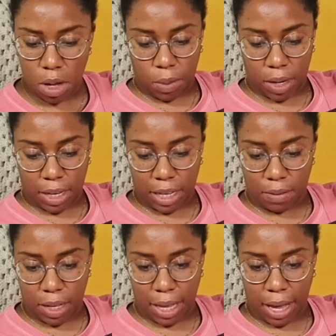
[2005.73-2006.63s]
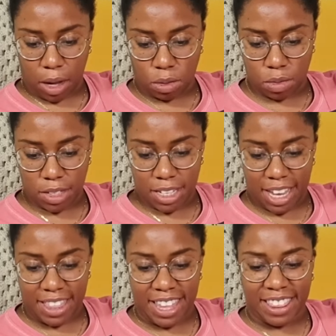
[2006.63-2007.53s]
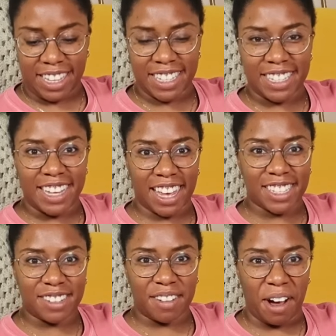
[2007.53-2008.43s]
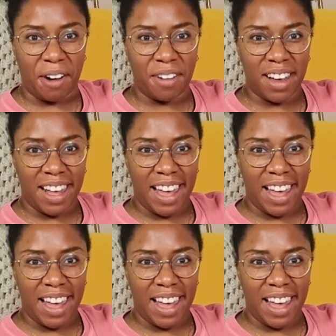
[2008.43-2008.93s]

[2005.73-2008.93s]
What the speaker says: We're gonna give it a count, and then this next row